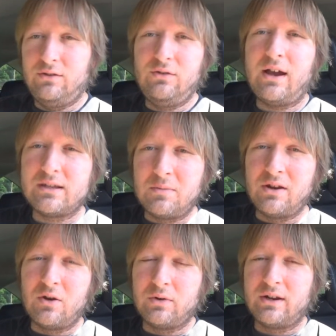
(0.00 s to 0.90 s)
you guys
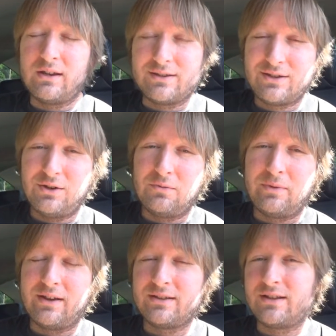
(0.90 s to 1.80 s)
may know what it is too,
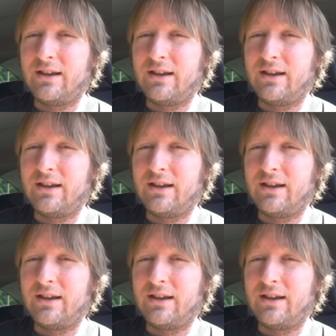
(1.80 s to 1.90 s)
because